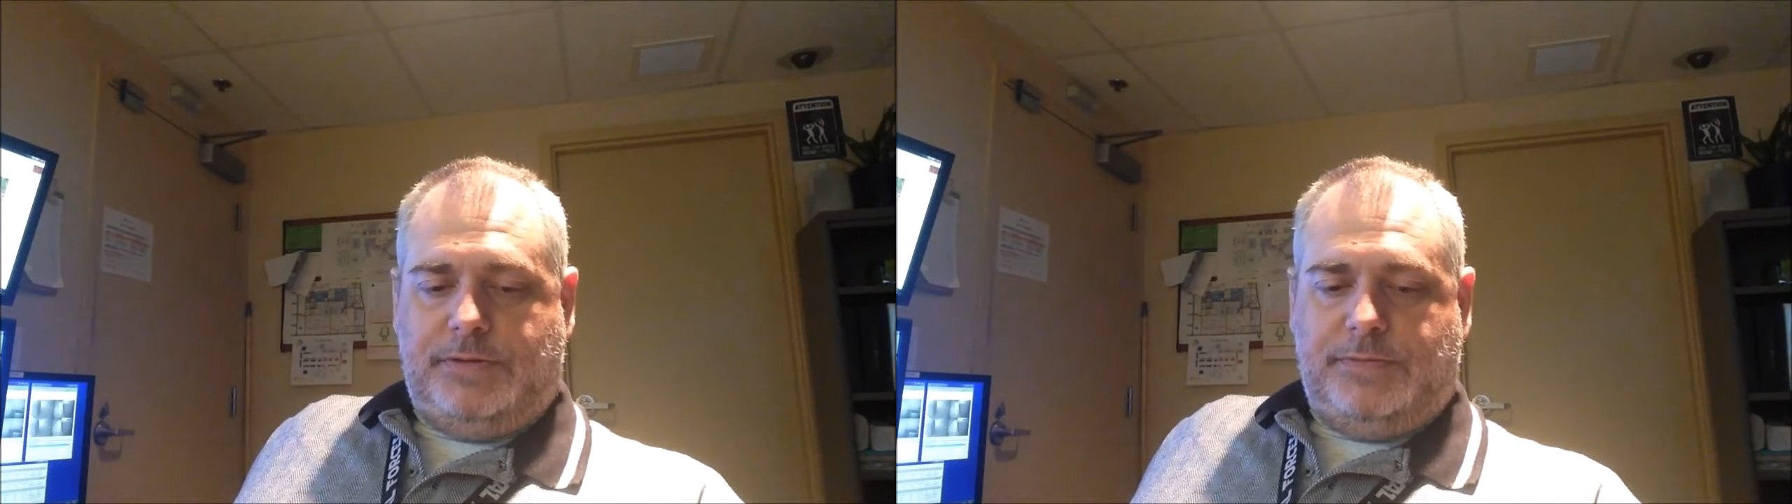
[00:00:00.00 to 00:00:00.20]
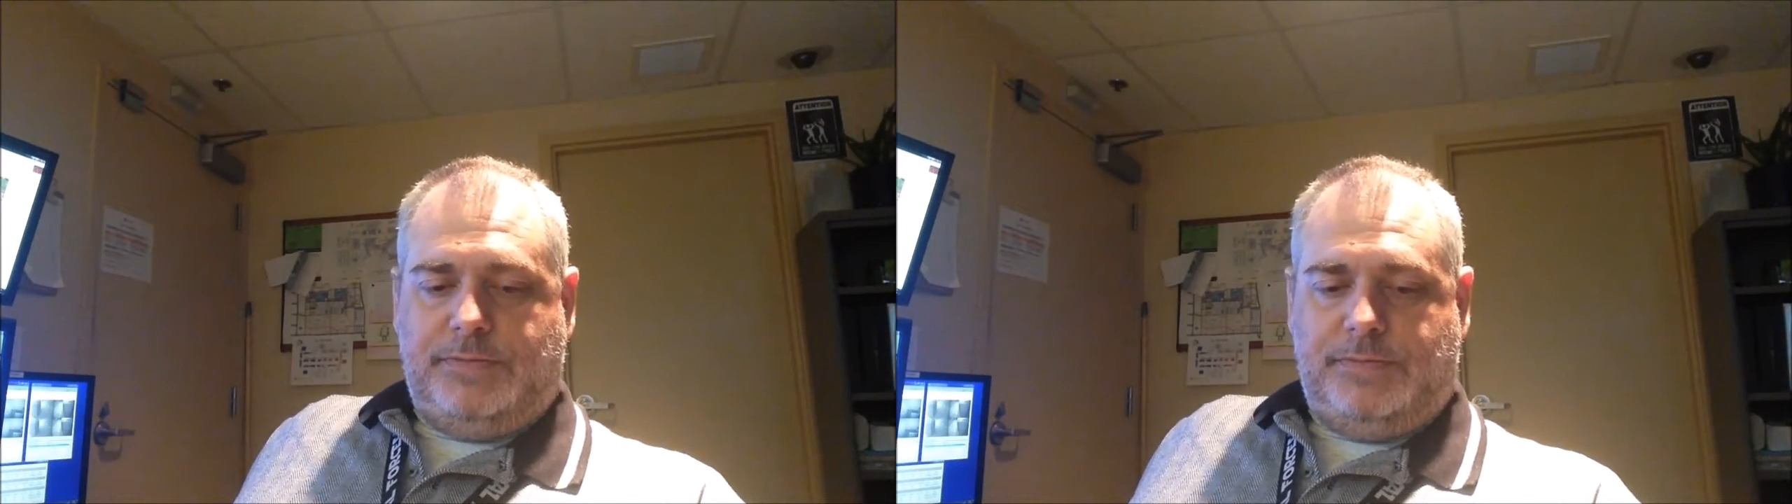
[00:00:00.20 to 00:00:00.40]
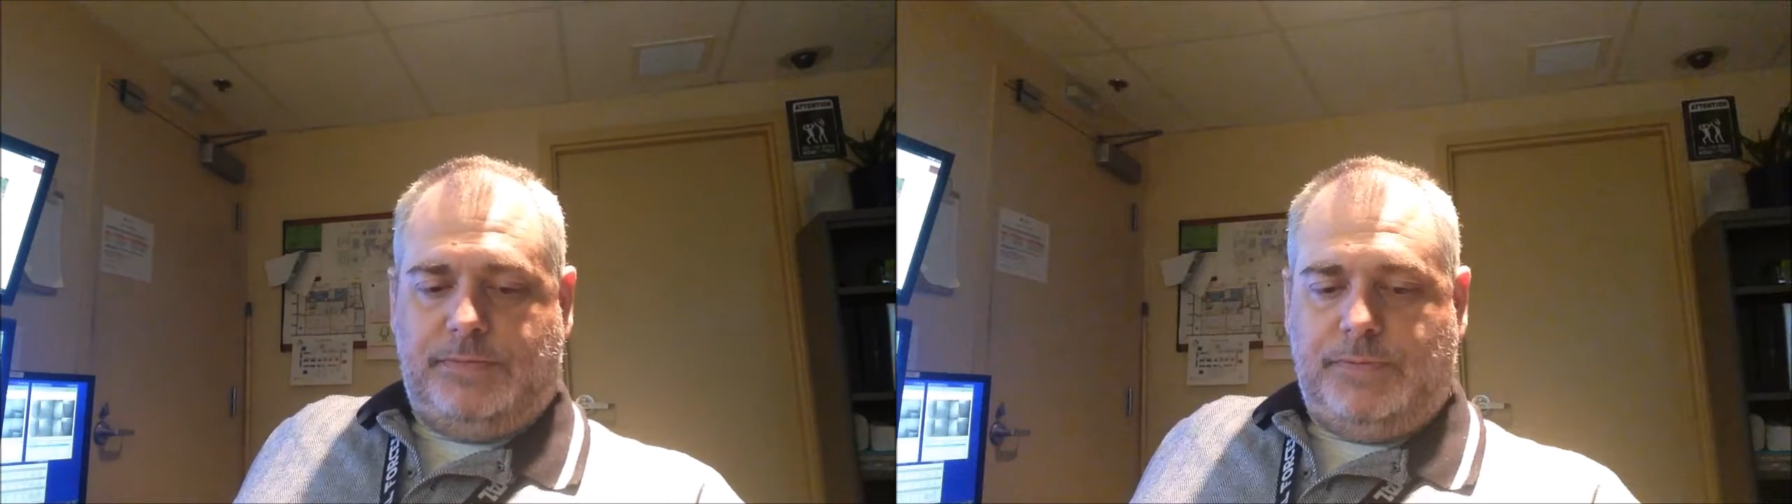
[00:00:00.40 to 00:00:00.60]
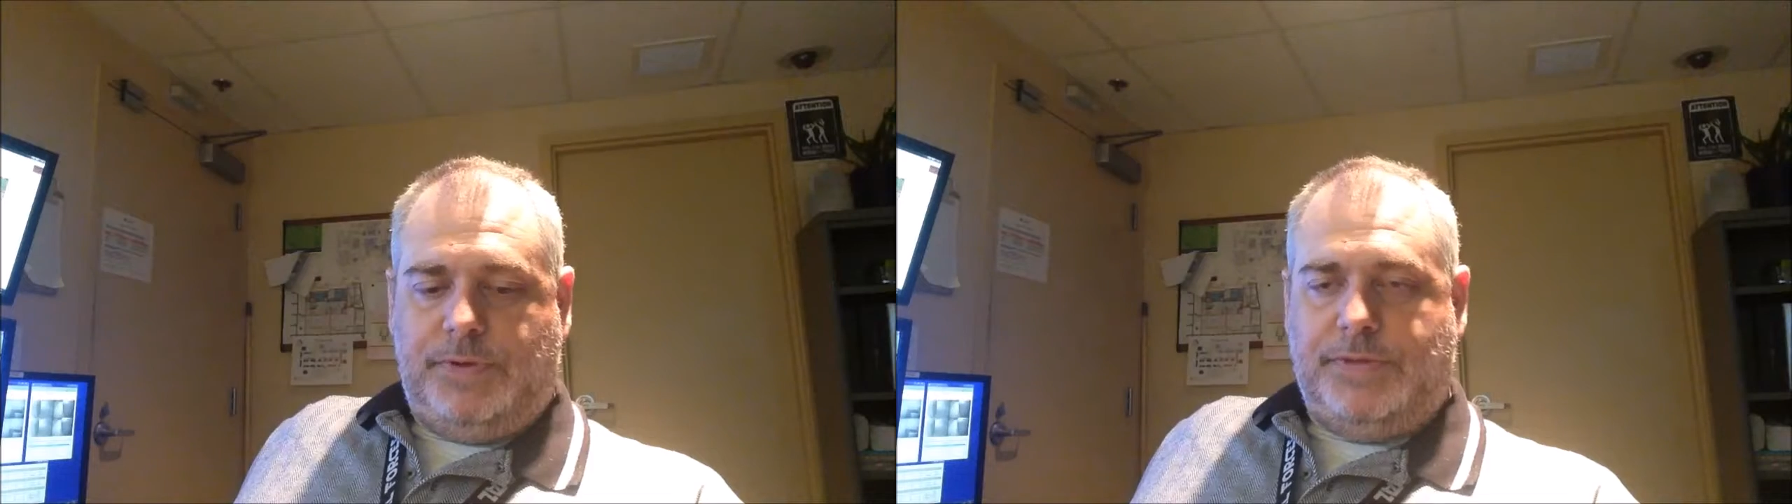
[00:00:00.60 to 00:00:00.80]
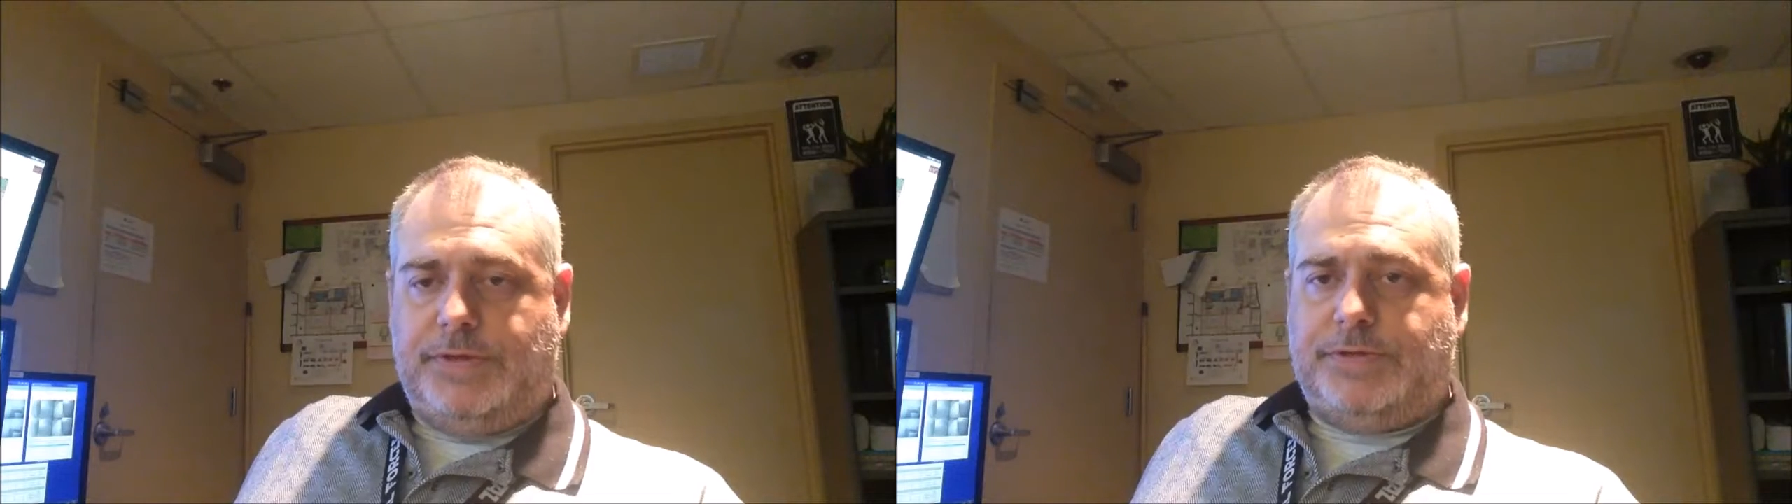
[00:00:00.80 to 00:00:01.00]
the
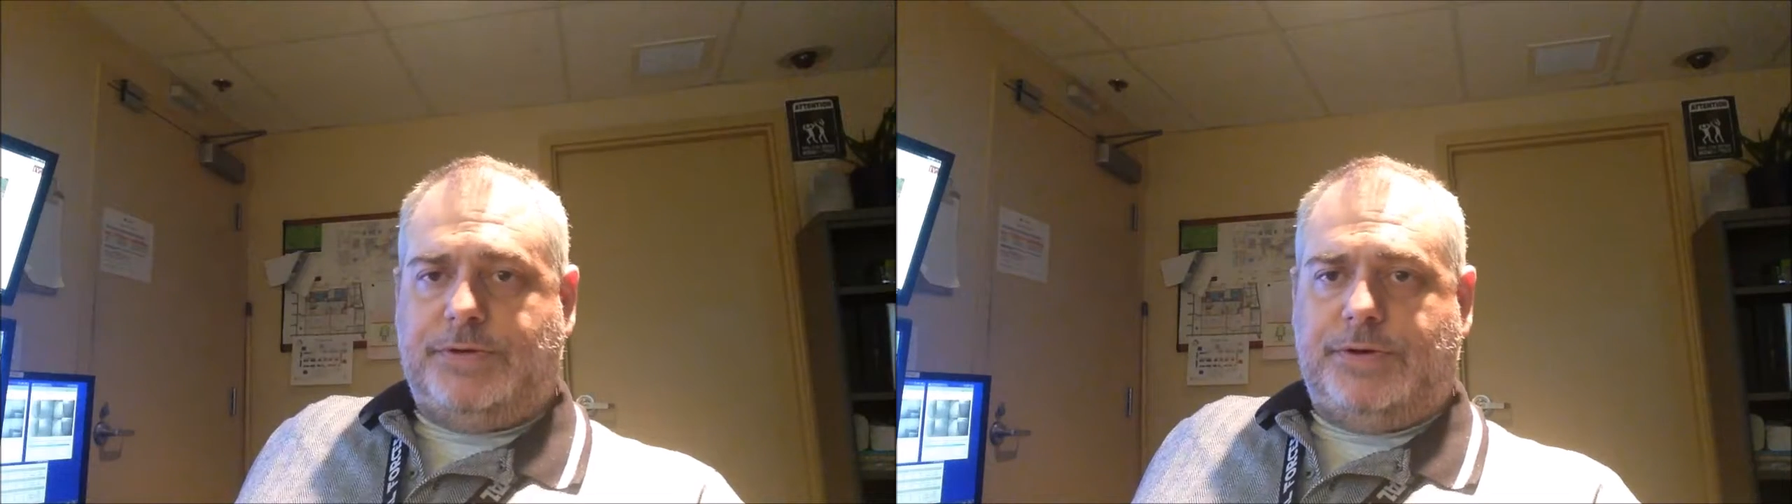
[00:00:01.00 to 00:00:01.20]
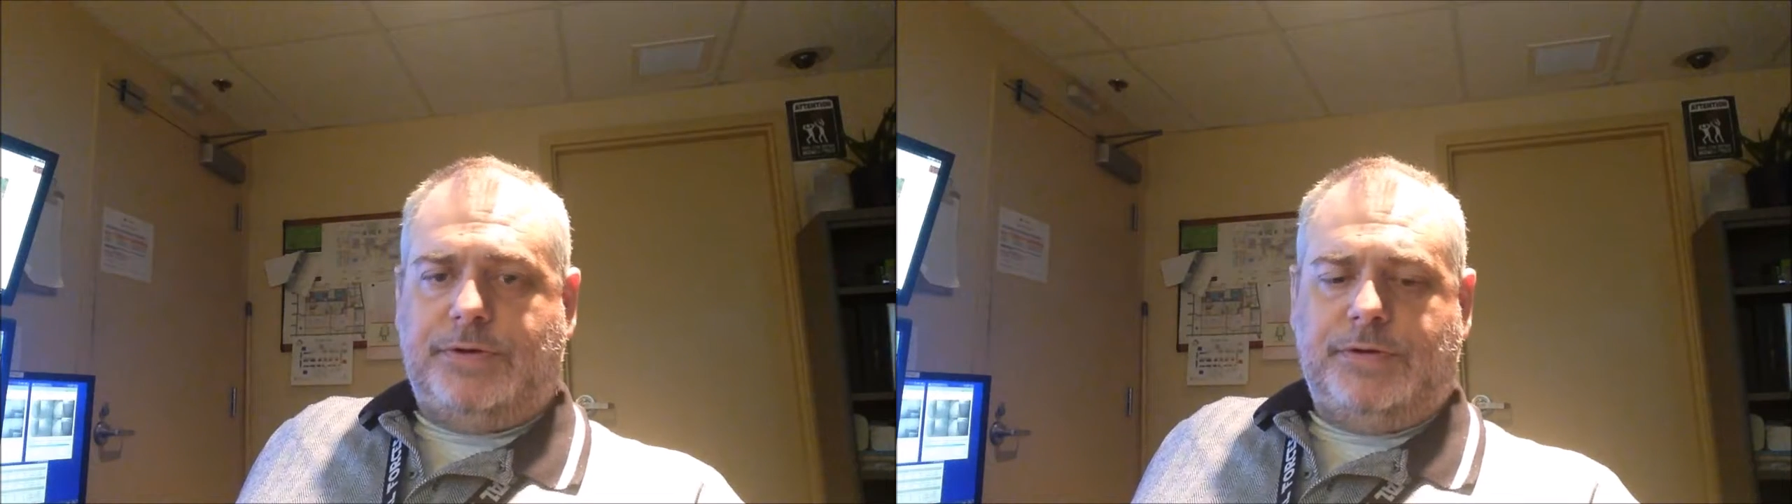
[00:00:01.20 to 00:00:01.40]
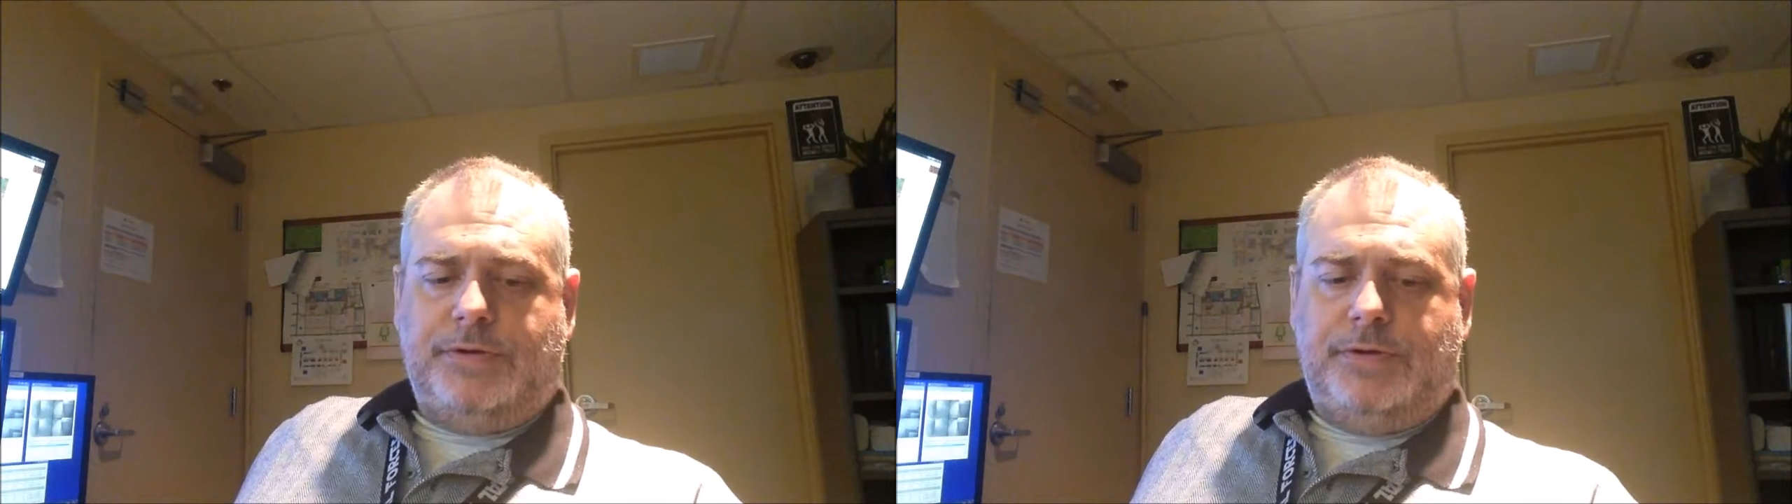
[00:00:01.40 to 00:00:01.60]
way things are.